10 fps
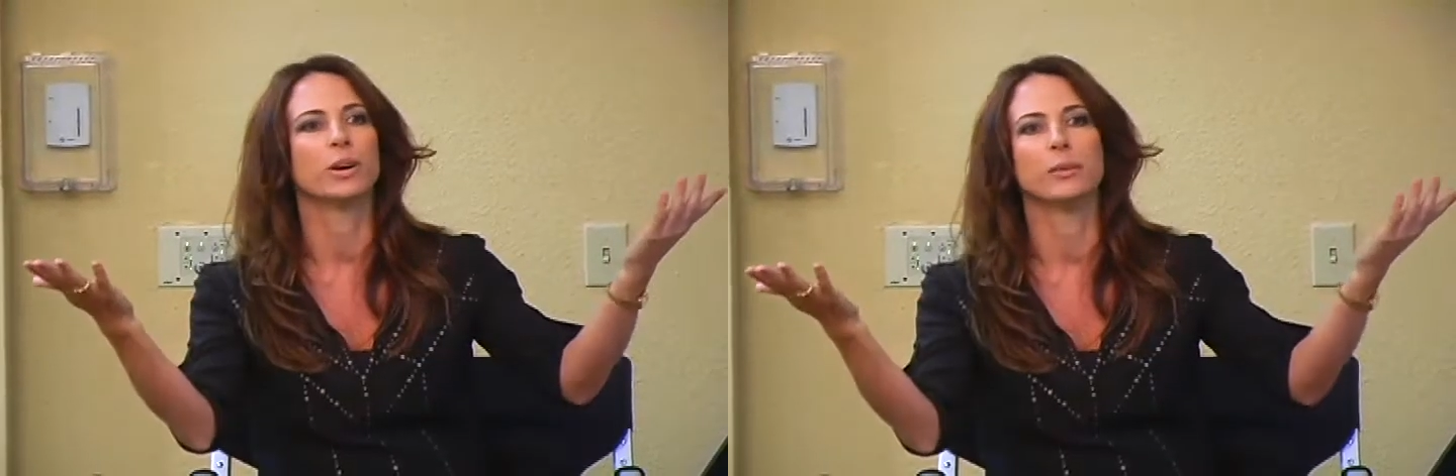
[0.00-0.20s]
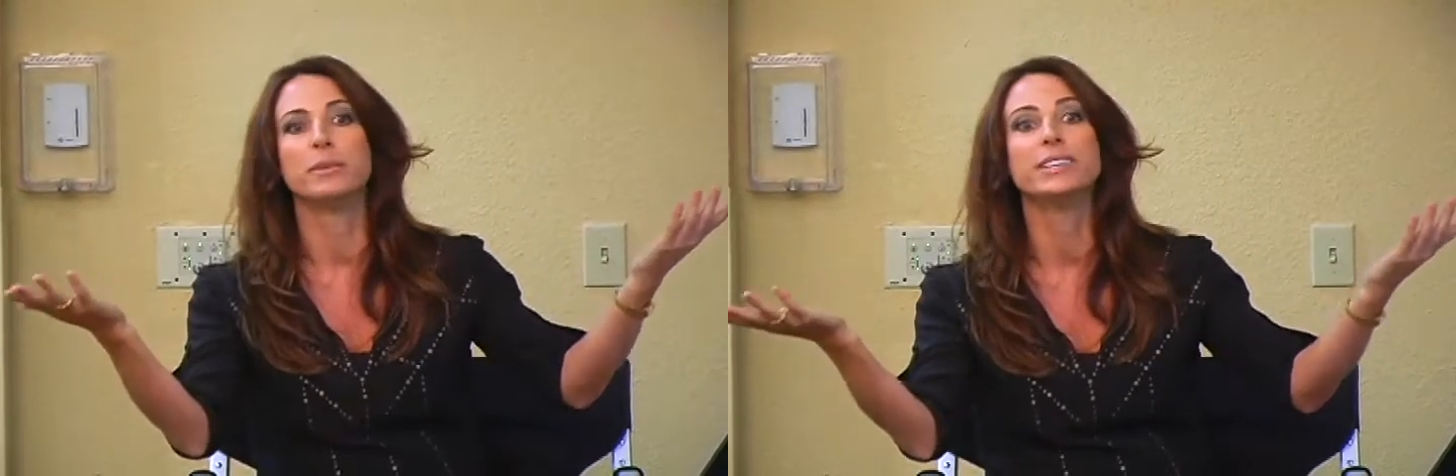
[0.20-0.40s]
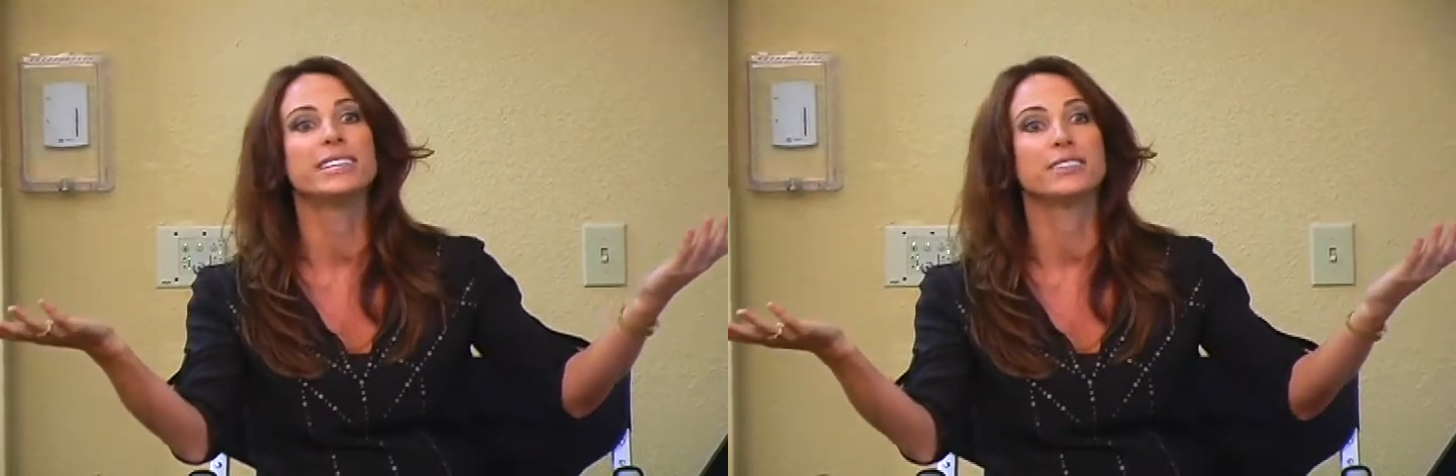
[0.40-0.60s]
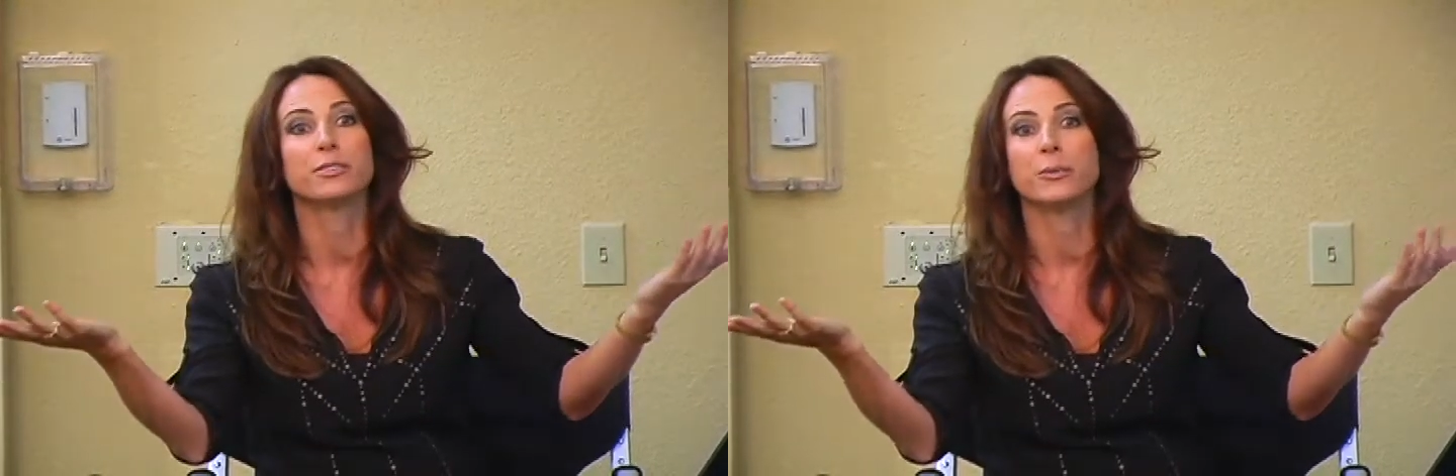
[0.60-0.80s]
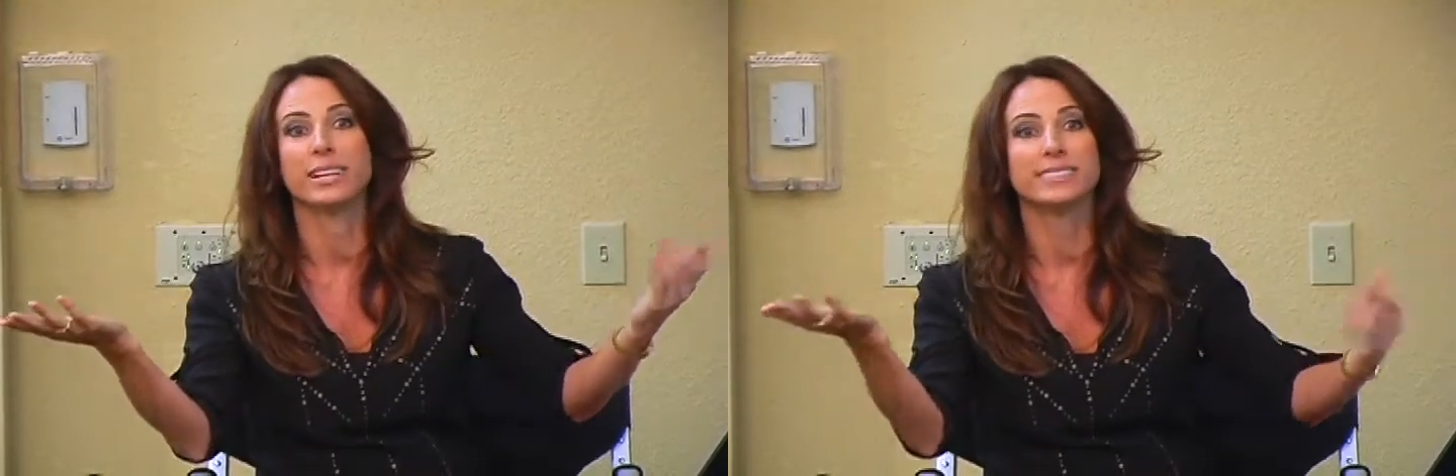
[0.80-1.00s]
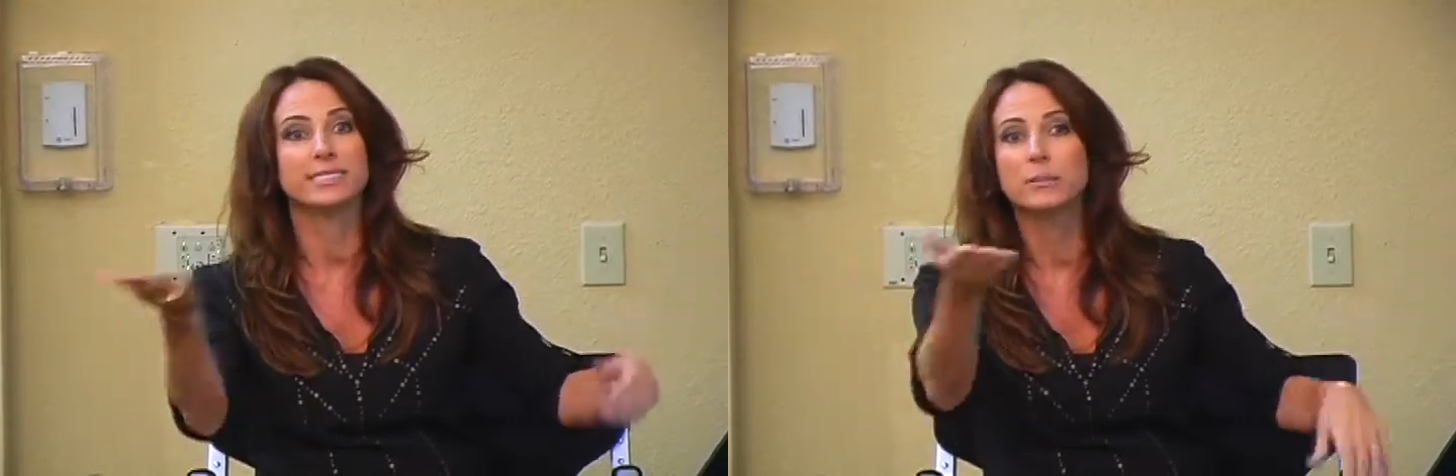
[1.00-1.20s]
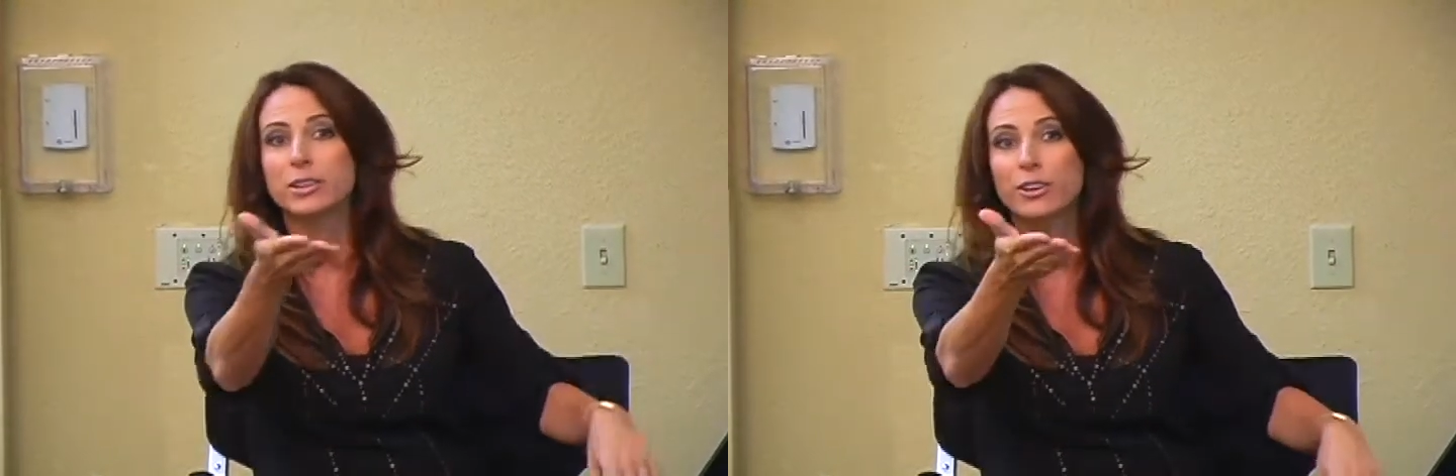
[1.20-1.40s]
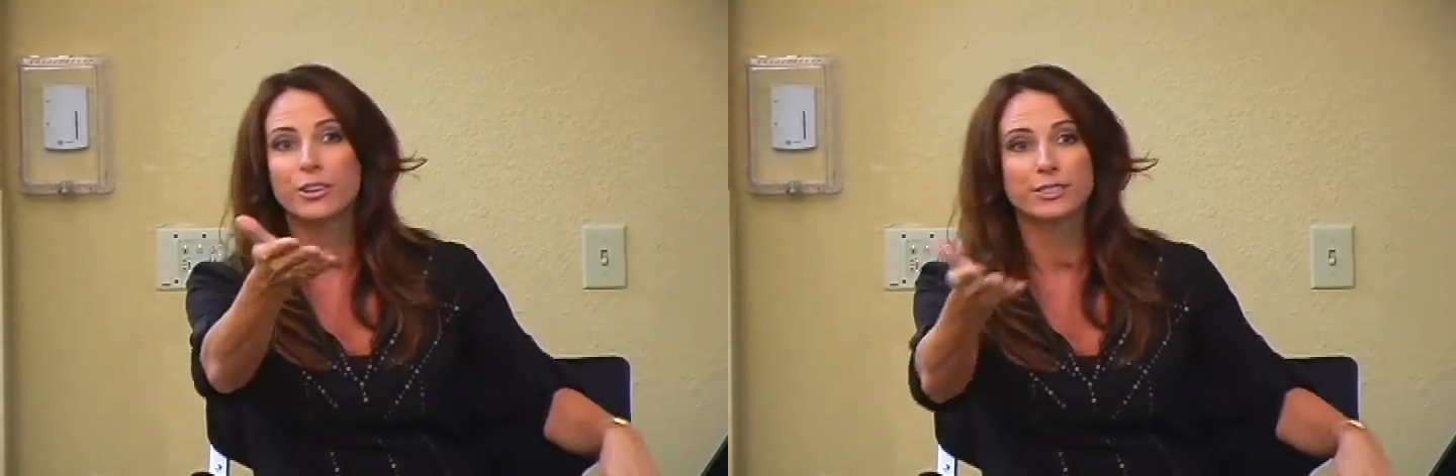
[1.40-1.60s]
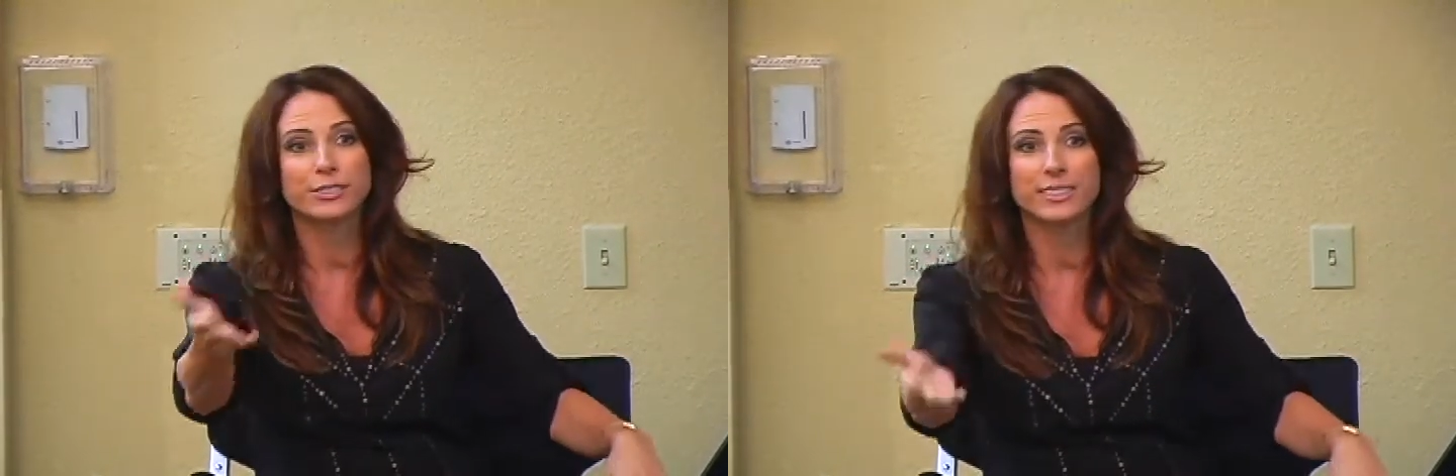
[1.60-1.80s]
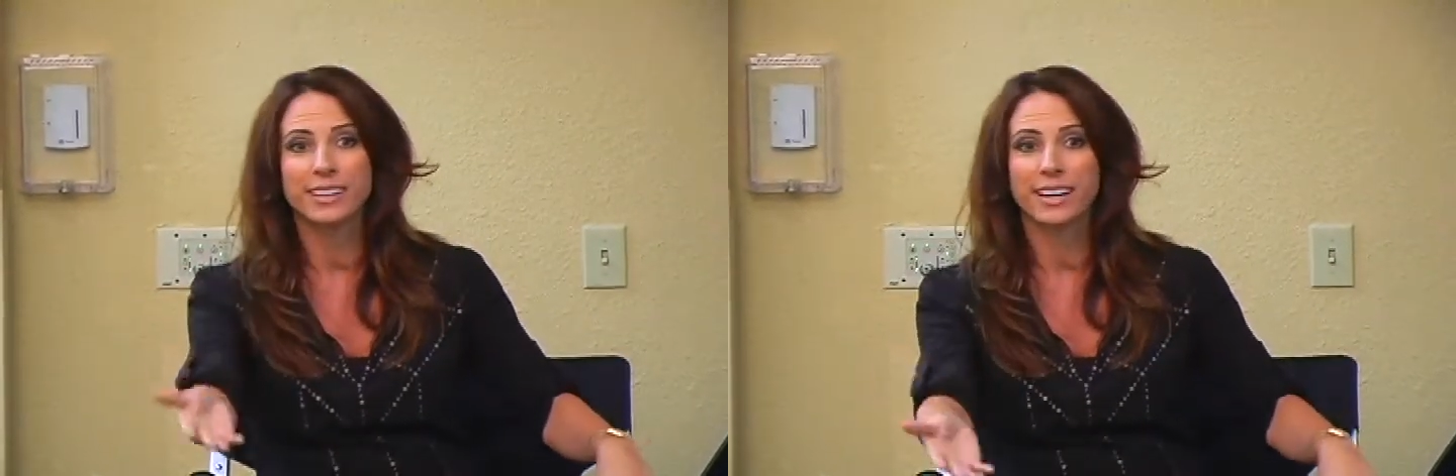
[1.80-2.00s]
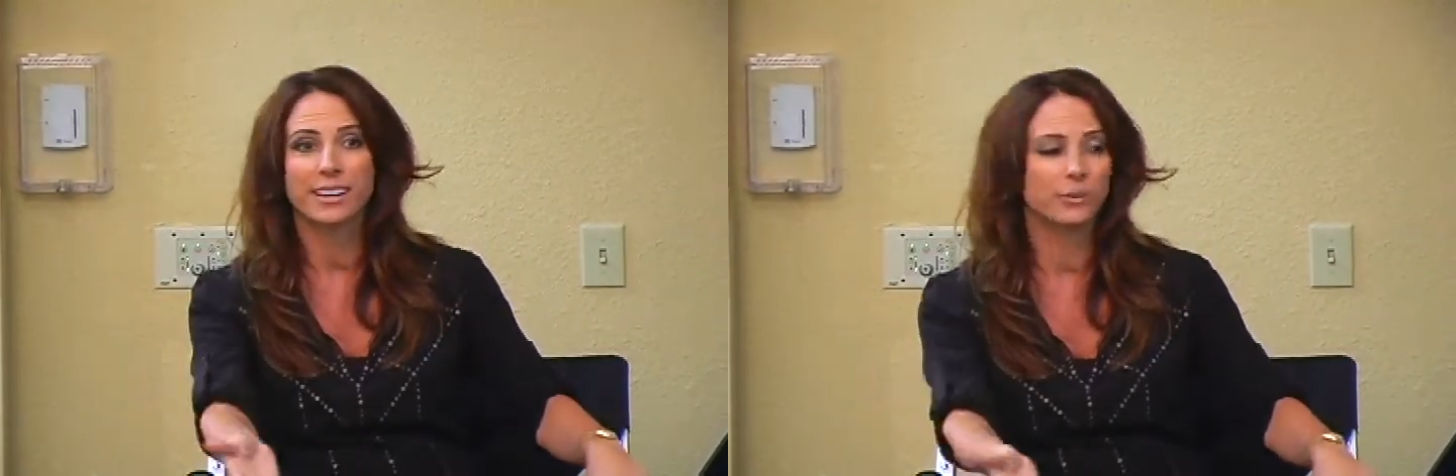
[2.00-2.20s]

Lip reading: A million different ways. Seminars, and